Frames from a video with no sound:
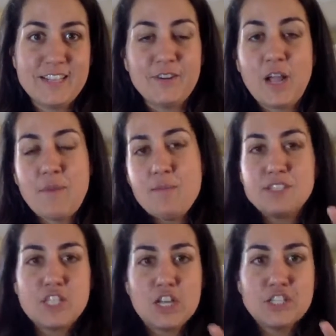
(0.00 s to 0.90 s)
I already got my
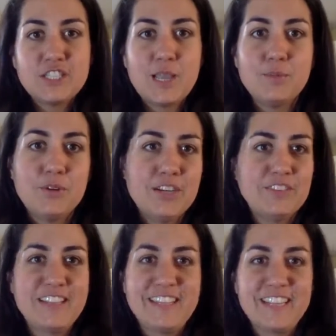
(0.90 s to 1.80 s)
massage table and
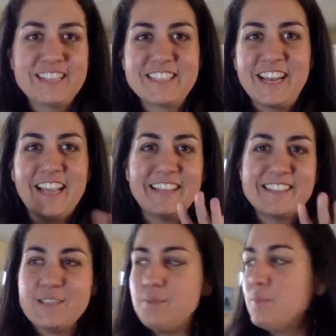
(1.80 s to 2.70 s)
everything to like
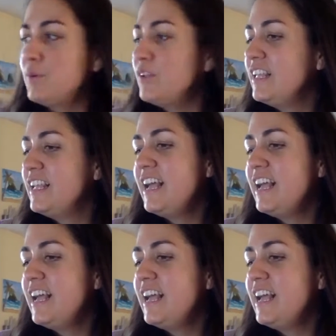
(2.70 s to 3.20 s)
see people.